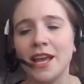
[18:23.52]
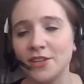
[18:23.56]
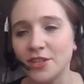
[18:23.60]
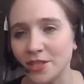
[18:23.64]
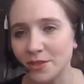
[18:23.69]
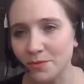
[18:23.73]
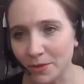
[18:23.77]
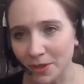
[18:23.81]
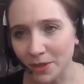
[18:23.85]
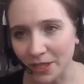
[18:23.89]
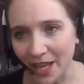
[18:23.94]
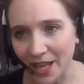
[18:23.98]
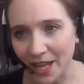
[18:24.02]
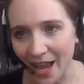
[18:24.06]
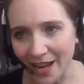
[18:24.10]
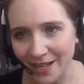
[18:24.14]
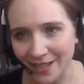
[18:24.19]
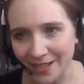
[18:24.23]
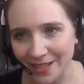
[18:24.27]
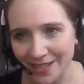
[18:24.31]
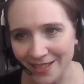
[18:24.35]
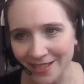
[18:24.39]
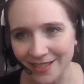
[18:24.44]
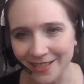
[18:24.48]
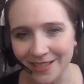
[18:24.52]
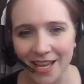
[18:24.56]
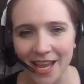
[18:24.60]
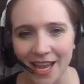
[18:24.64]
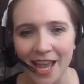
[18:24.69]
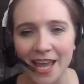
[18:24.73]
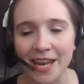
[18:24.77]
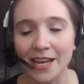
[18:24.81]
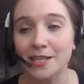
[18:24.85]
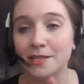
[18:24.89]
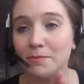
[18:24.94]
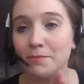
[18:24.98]
and just relax
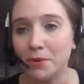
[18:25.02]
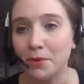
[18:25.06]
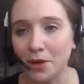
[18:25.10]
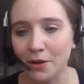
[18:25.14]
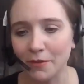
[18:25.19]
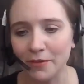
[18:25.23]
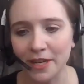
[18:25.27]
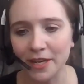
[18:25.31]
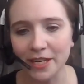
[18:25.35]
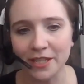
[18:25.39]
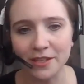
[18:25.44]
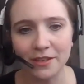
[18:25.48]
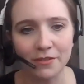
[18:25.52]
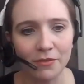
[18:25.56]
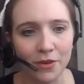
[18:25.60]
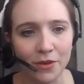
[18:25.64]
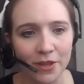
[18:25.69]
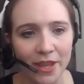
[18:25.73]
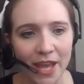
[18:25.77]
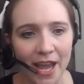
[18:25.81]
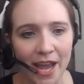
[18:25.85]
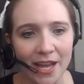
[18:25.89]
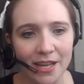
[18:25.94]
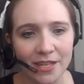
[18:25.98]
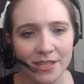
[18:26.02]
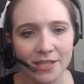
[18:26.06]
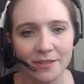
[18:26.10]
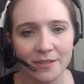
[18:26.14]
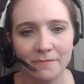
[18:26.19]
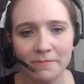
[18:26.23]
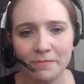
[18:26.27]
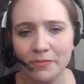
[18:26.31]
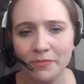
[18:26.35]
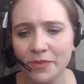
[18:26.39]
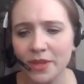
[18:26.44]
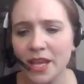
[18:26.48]
and it's perfect for that.
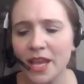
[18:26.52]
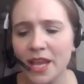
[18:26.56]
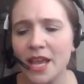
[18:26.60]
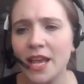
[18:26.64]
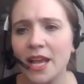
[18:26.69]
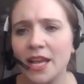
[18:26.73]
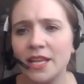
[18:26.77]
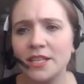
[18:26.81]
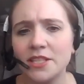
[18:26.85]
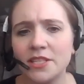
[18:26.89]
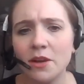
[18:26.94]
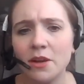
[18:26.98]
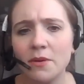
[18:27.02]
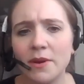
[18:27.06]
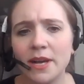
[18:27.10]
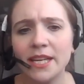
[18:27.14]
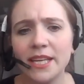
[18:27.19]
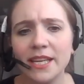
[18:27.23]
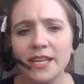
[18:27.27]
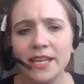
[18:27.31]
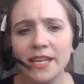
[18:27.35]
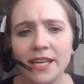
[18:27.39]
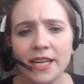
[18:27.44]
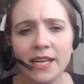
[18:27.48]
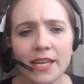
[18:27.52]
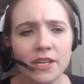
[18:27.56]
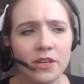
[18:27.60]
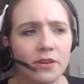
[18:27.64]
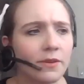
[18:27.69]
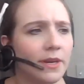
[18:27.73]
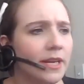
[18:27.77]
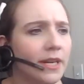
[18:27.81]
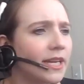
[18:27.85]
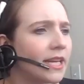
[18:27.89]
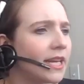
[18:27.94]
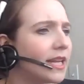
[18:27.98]
And so, a key
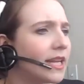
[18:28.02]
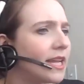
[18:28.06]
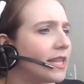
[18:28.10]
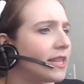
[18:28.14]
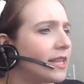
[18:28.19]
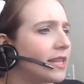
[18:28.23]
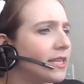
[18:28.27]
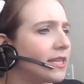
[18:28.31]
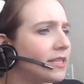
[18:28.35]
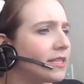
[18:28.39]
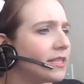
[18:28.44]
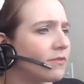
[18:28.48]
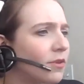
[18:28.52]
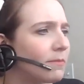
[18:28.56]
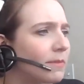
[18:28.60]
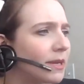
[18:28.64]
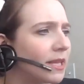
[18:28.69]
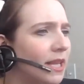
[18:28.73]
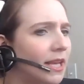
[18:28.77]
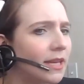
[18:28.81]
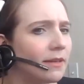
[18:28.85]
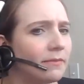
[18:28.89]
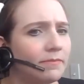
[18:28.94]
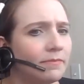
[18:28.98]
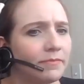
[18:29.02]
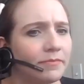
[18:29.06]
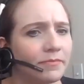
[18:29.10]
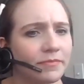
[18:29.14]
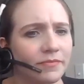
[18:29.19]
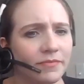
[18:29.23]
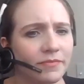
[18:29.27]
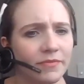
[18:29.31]
ingredient in this formula